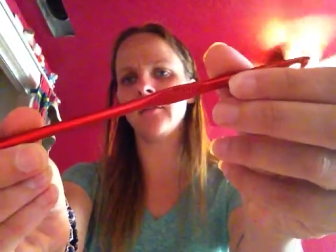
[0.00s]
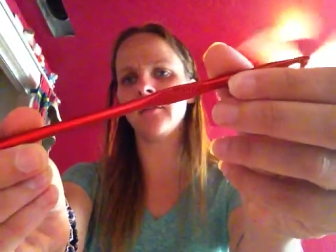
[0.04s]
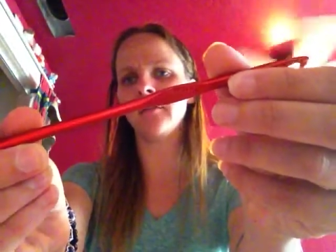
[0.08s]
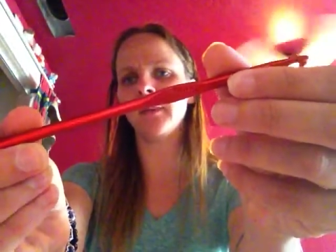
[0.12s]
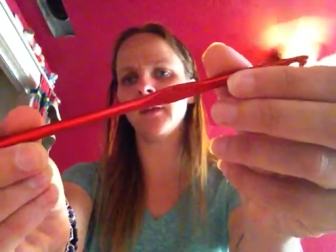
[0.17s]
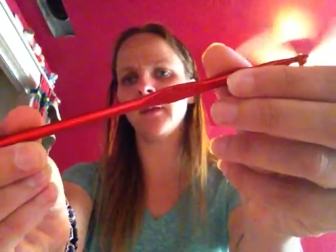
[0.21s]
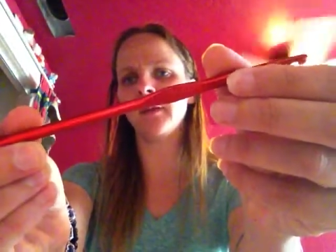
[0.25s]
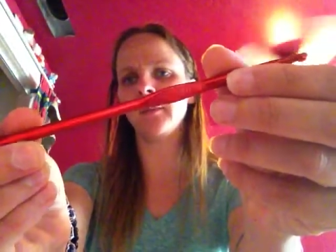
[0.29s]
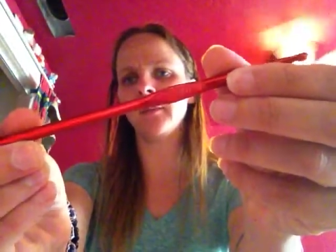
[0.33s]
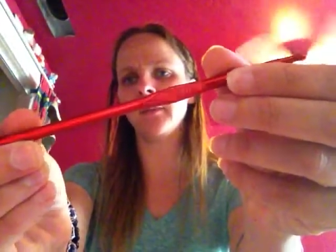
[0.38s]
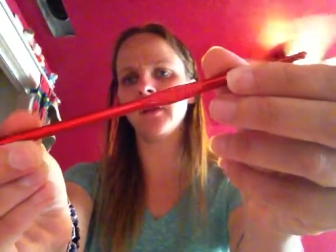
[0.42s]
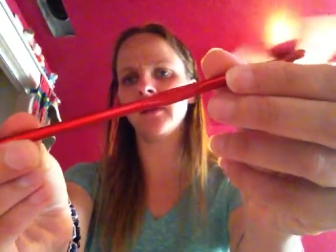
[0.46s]

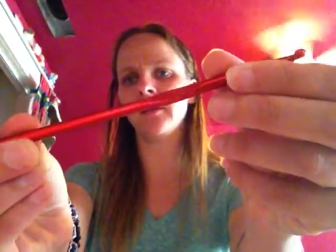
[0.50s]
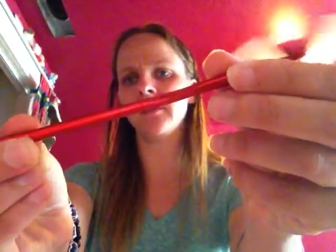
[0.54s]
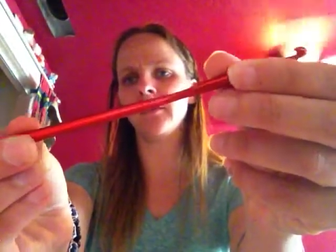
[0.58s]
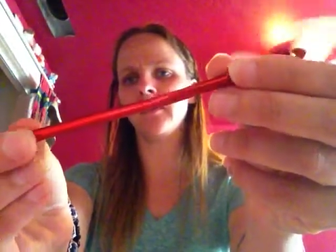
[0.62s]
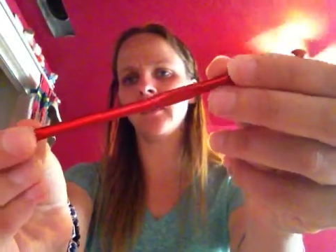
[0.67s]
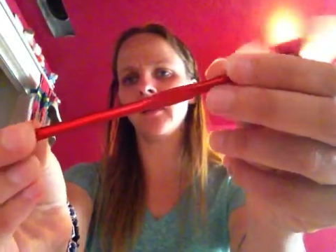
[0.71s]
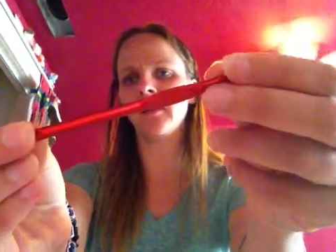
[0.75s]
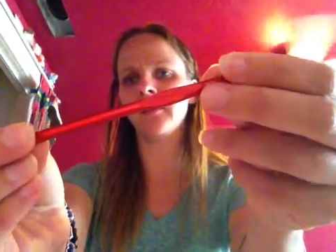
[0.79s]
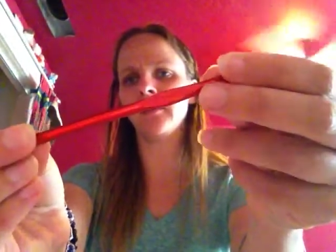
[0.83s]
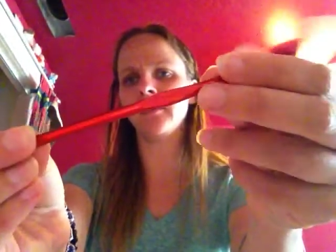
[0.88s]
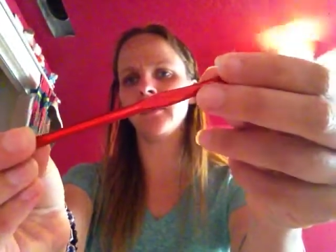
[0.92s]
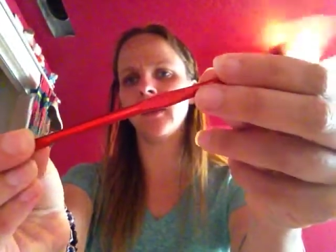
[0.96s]
millimeter
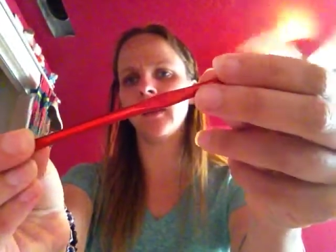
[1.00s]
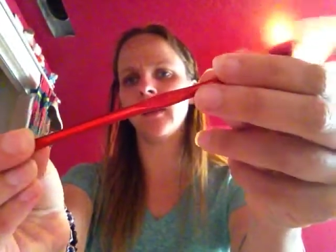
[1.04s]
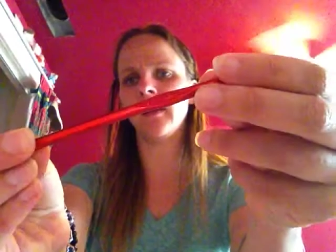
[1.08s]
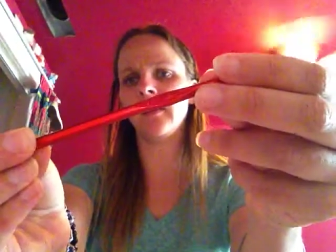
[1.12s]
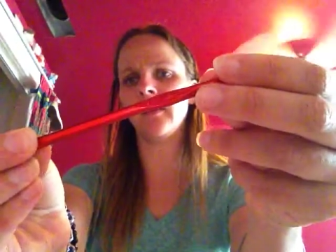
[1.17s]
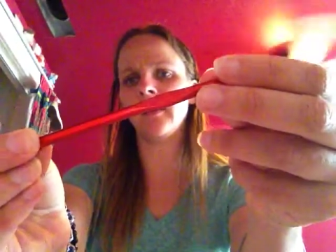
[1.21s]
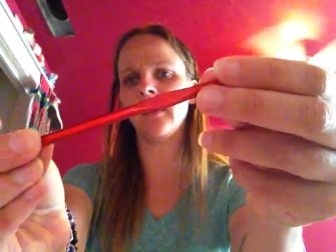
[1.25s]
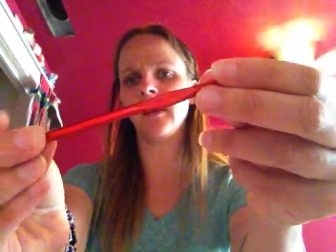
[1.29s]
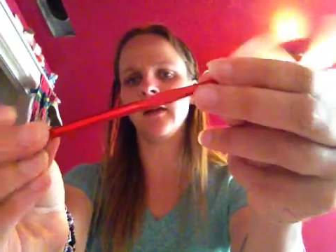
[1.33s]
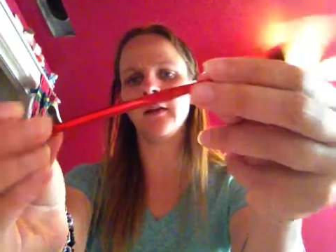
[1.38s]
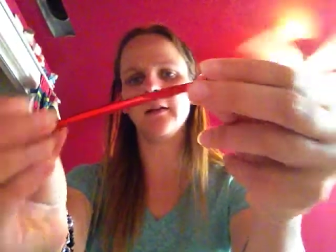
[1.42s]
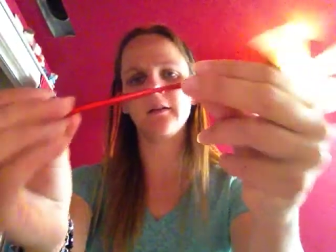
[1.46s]
crochet
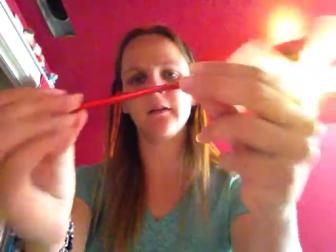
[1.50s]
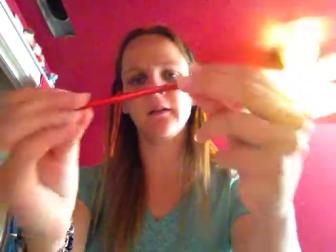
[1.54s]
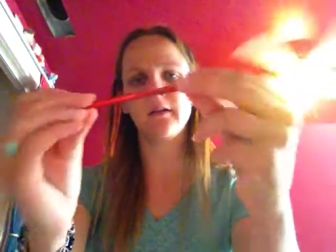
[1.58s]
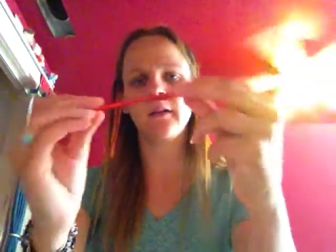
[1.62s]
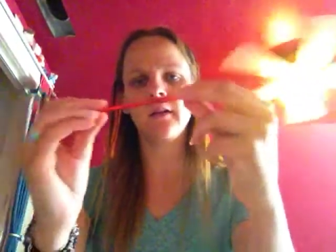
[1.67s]
hook.